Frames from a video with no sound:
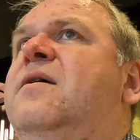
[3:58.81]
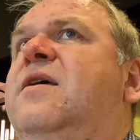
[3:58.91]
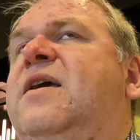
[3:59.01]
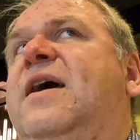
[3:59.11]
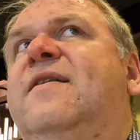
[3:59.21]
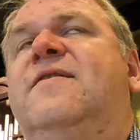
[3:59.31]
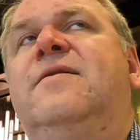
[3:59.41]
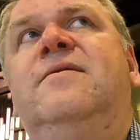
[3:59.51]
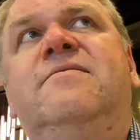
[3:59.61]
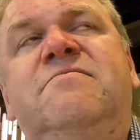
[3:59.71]
what
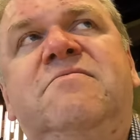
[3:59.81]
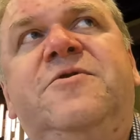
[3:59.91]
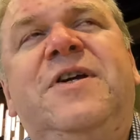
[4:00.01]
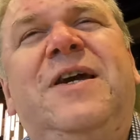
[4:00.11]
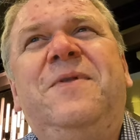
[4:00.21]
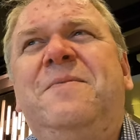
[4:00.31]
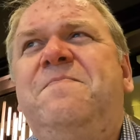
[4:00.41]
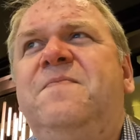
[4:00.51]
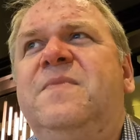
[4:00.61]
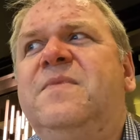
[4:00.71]
do you them?
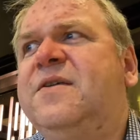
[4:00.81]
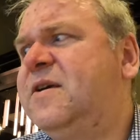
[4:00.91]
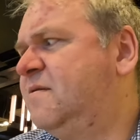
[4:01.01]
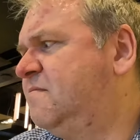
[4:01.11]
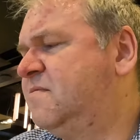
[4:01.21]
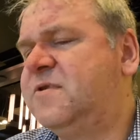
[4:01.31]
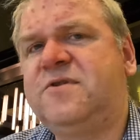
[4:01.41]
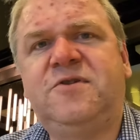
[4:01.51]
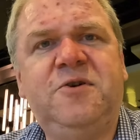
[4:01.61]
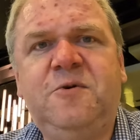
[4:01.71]
I think
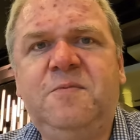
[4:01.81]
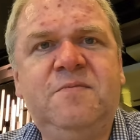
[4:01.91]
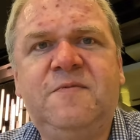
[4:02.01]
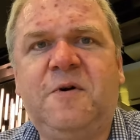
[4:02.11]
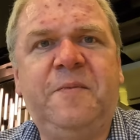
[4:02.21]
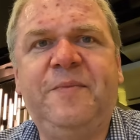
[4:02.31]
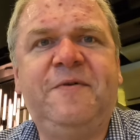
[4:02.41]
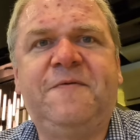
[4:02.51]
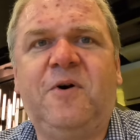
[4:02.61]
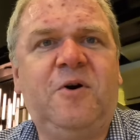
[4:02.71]
2 or maybe
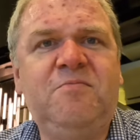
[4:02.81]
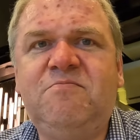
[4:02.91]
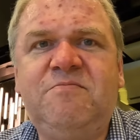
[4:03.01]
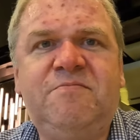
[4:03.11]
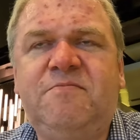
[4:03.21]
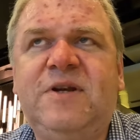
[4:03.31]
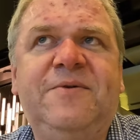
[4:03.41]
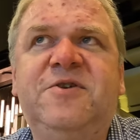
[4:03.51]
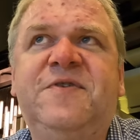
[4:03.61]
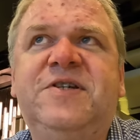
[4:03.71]
4
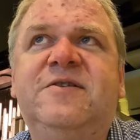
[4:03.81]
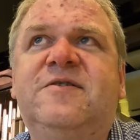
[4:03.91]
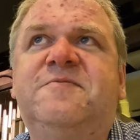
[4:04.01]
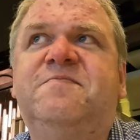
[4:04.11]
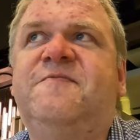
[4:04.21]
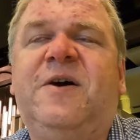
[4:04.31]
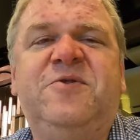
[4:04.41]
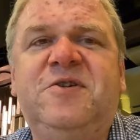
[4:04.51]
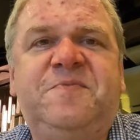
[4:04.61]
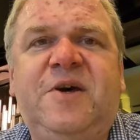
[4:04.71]
lounge visits
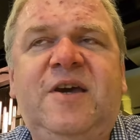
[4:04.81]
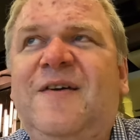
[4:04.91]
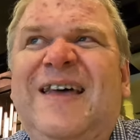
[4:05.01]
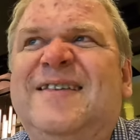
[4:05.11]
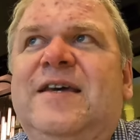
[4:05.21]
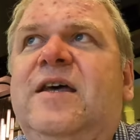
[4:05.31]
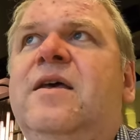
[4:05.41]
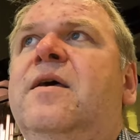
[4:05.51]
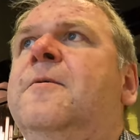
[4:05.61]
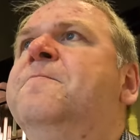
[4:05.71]
vouchers per year, and that's it.
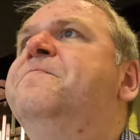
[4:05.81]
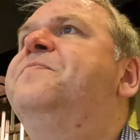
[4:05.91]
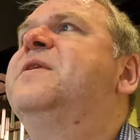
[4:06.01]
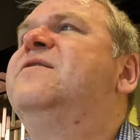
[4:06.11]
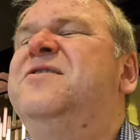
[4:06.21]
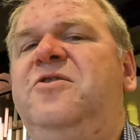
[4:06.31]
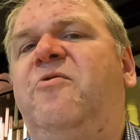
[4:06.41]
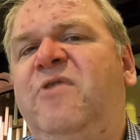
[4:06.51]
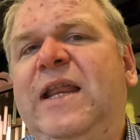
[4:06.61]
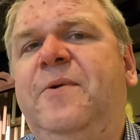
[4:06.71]
So it's not
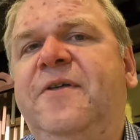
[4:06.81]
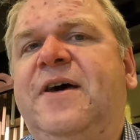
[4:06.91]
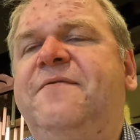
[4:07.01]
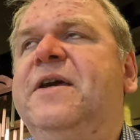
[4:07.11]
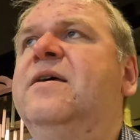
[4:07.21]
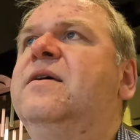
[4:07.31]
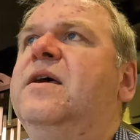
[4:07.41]
really worth having.